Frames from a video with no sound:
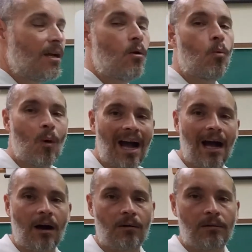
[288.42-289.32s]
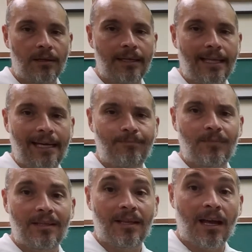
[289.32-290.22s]
Wow, look at that.
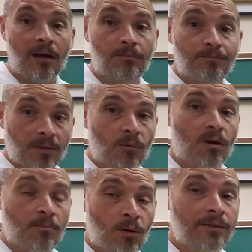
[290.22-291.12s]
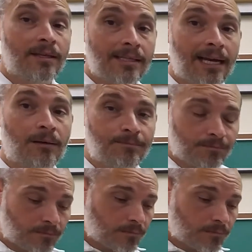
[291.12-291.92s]
Now, I want to point this out